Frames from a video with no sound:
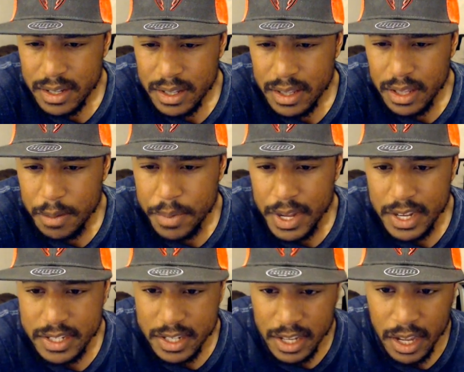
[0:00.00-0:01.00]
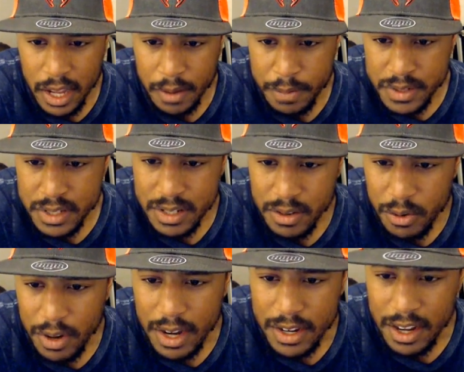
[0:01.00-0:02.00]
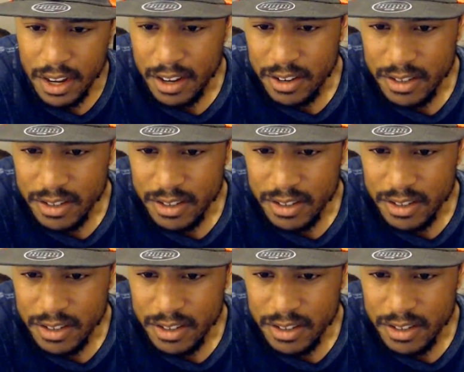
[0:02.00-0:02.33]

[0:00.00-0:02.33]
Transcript: the best gifts for that dog